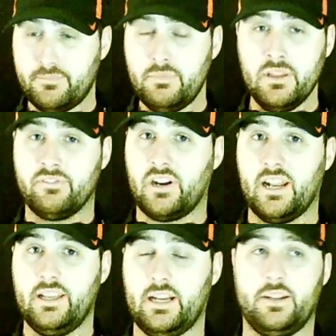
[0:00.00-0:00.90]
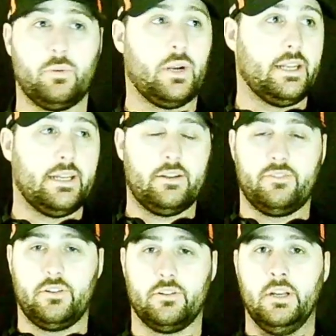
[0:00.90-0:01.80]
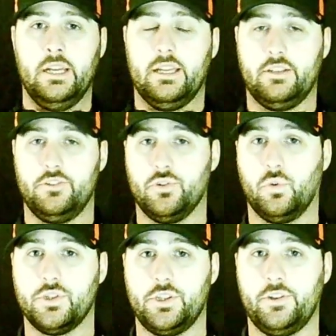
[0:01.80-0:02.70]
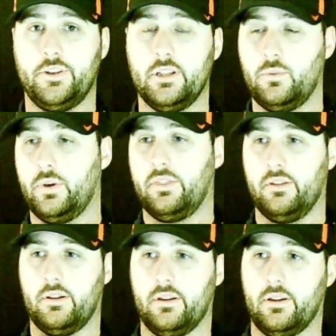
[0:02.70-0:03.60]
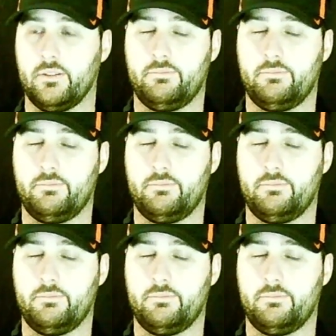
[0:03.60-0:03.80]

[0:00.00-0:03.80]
Friday. I know right now if you're in Georgia, you're dealing with a